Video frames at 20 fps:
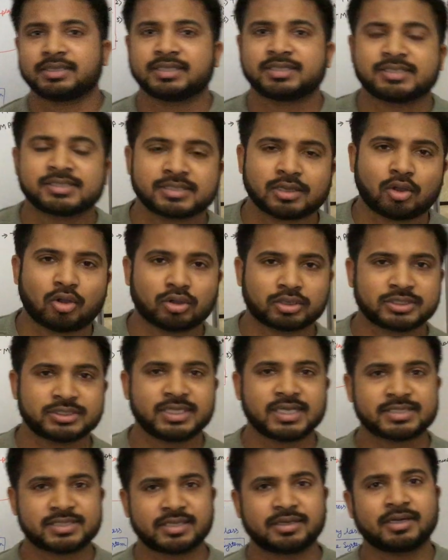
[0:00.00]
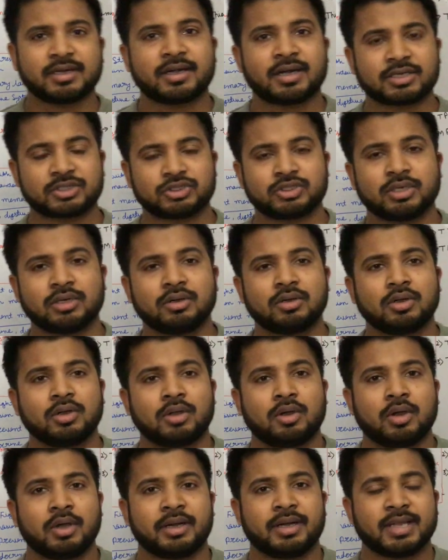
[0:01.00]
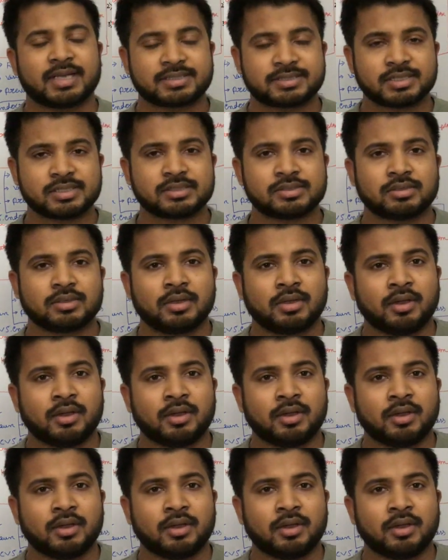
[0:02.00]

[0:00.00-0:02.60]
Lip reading: this is a oxidation reduction reactions